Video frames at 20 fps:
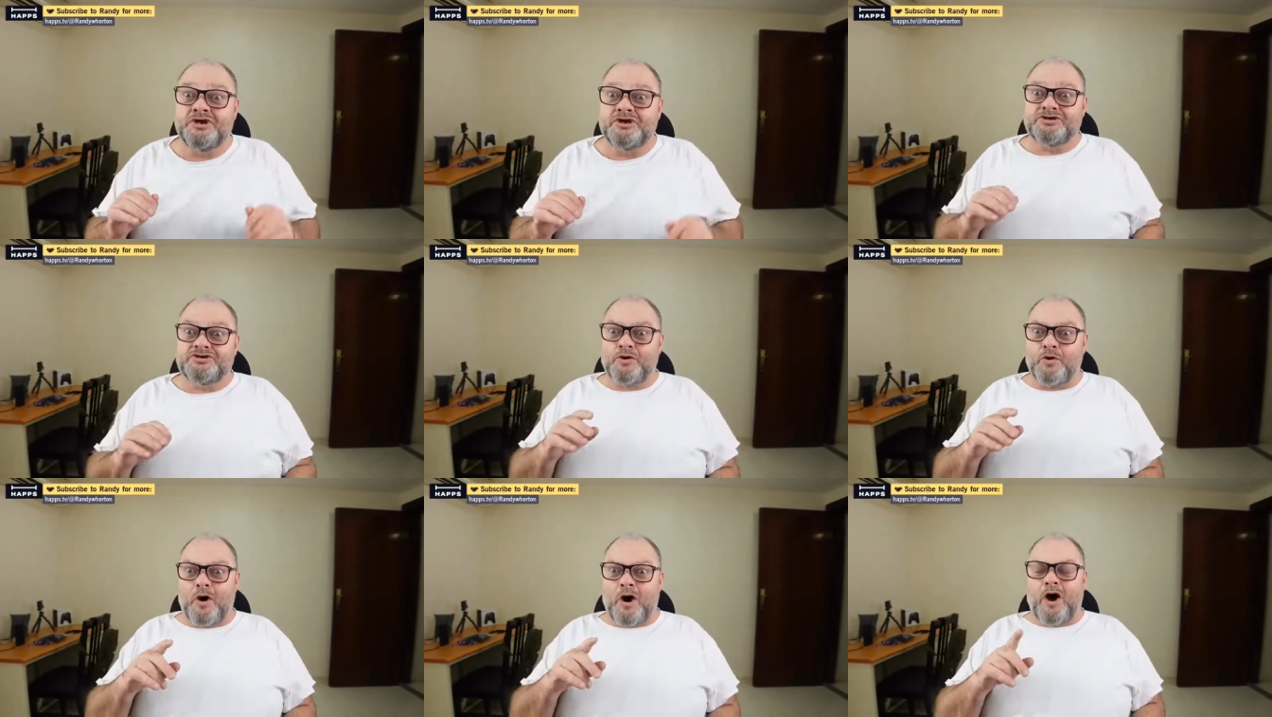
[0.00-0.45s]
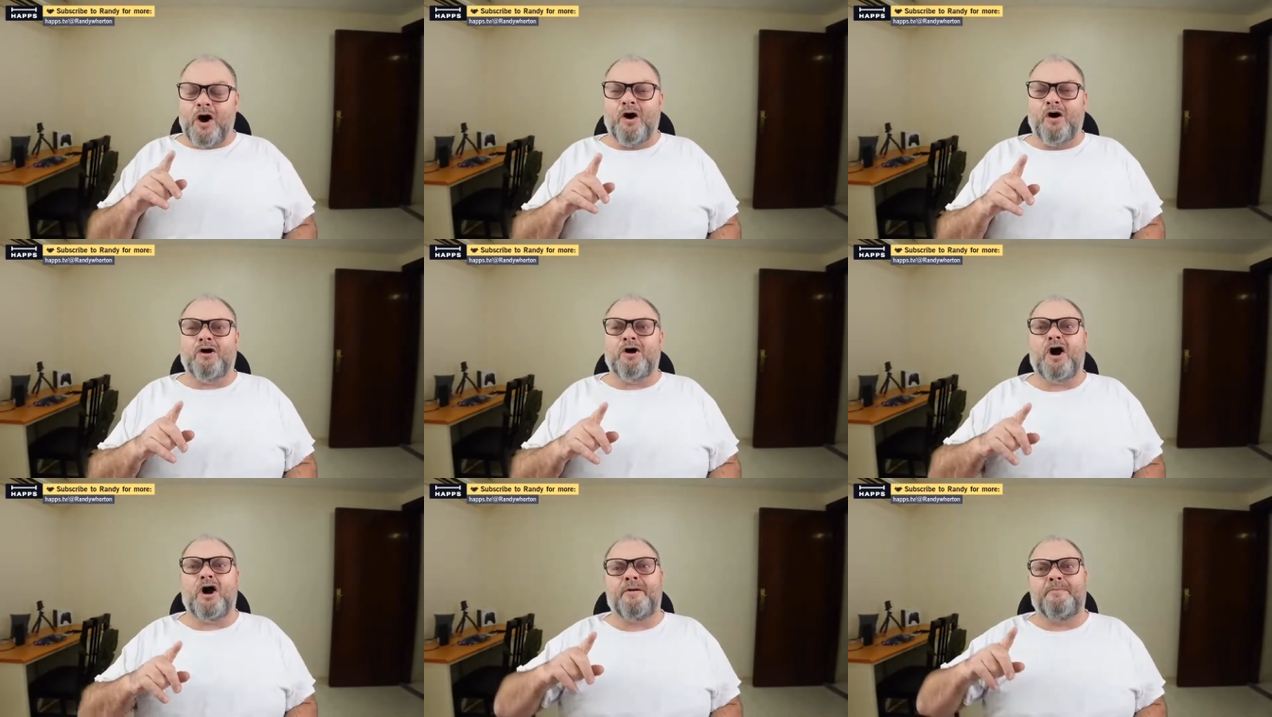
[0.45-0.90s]
to
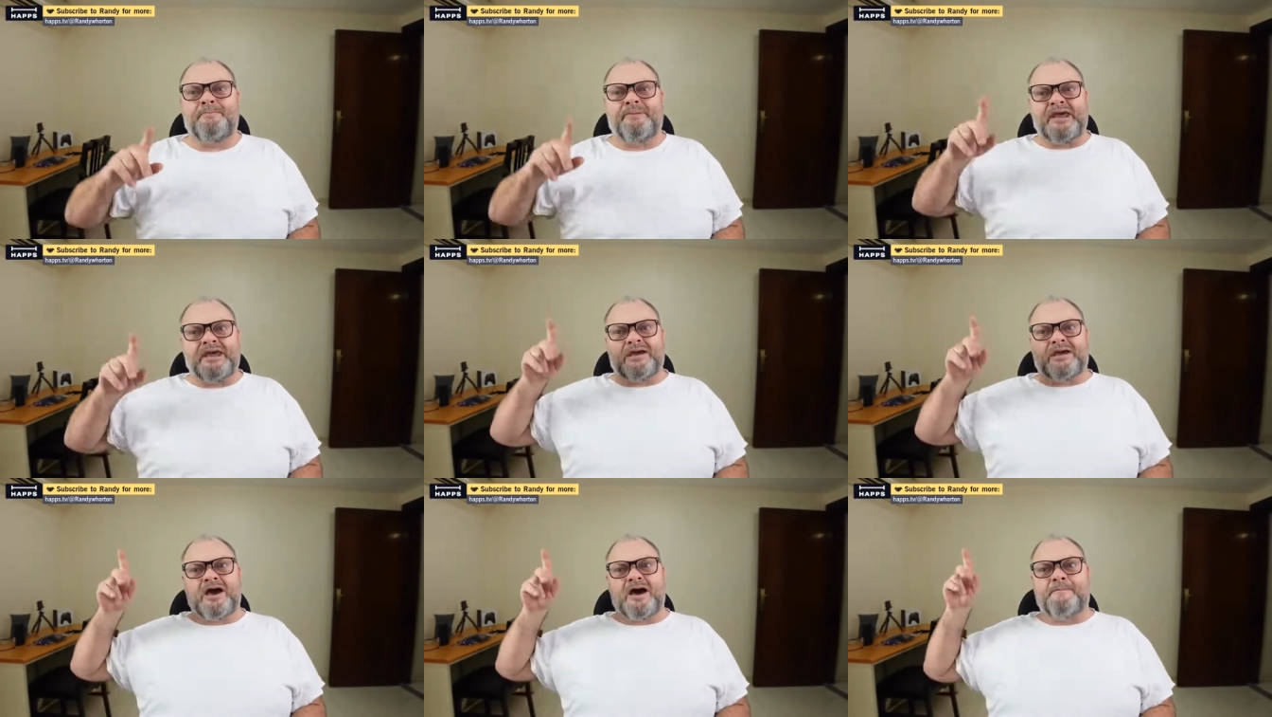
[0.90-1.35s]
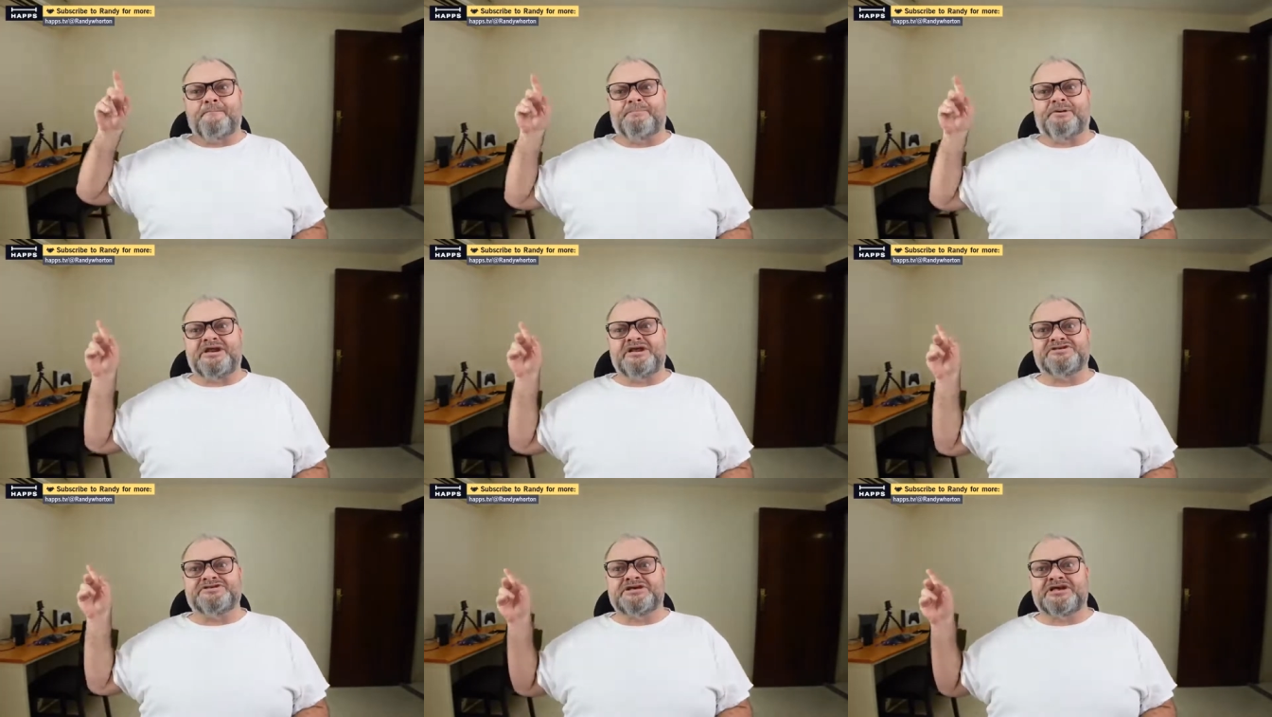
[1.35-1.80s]
all our big
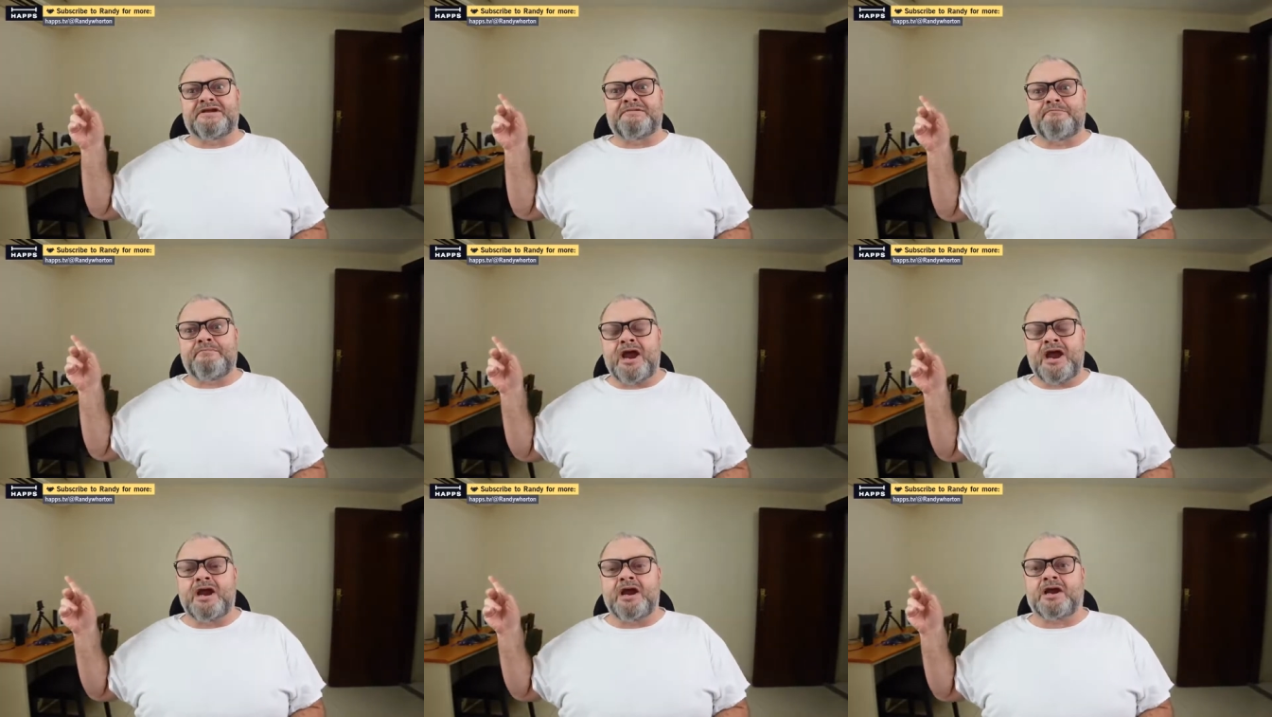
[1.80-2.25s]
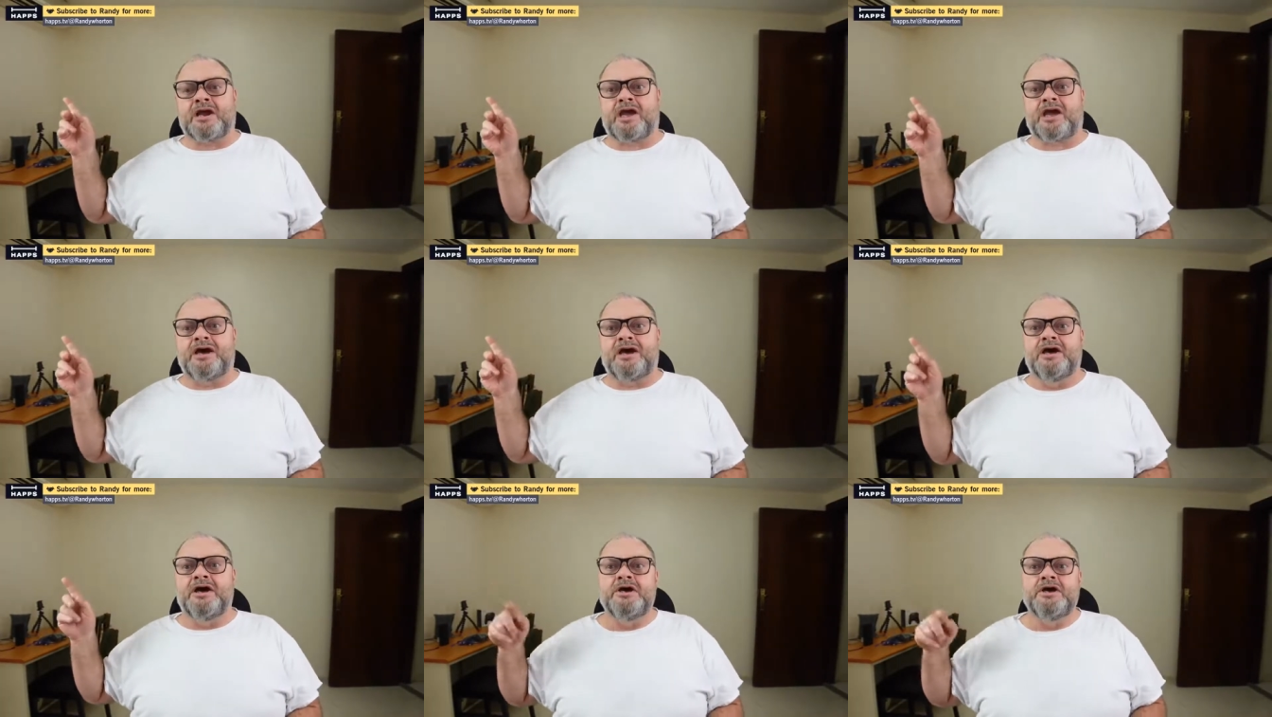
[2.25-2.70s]
companies in
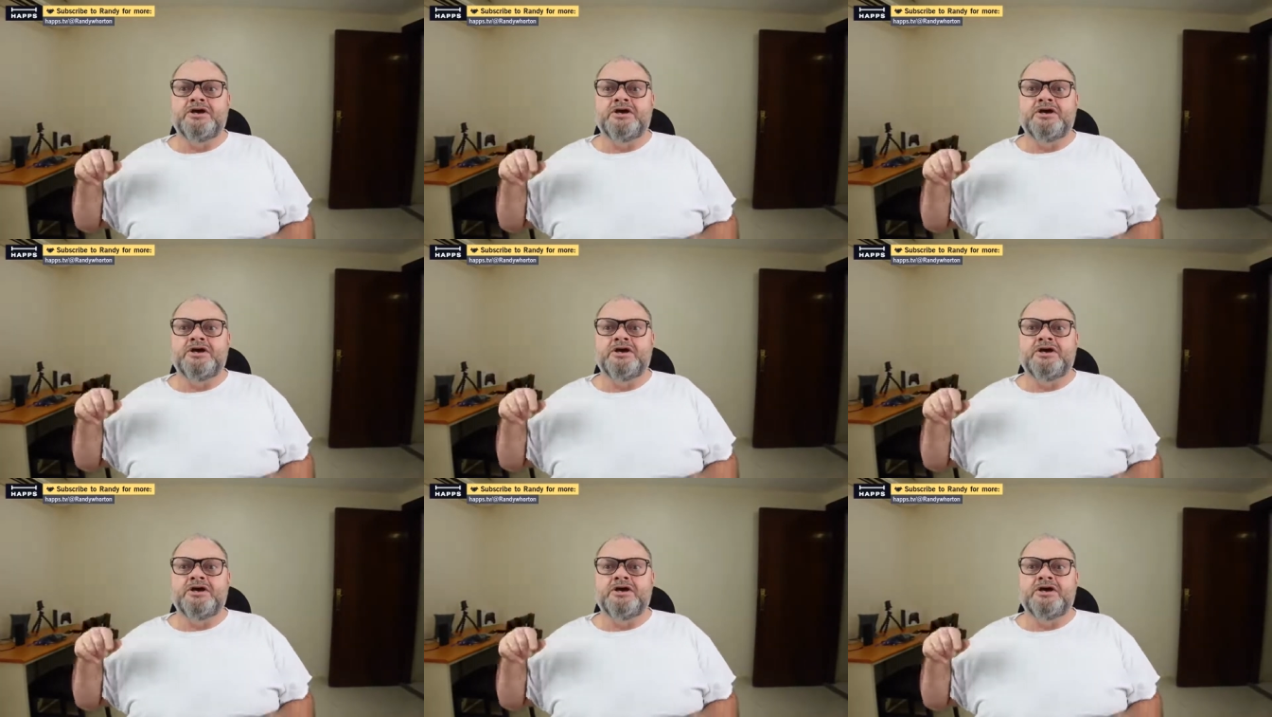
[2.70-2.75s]
America.